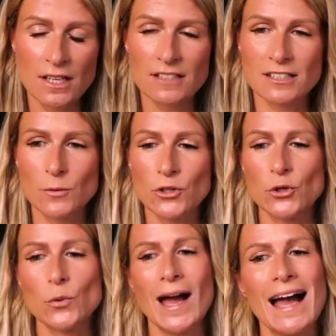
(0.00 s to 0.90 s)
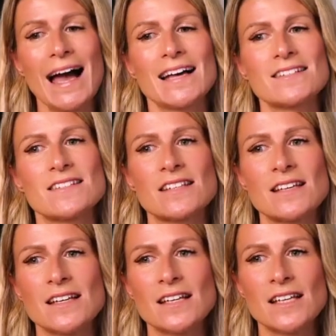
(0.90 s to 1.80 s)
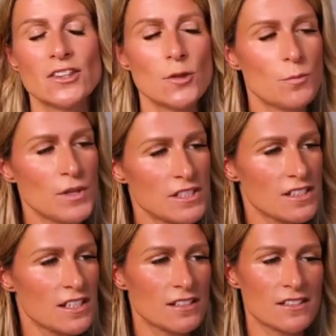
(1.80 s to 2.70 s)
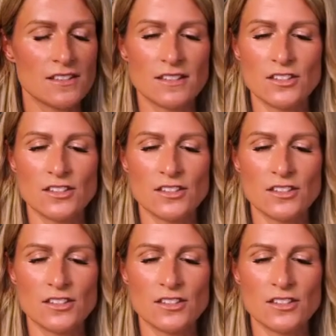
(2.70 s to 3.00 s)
someone who has the business,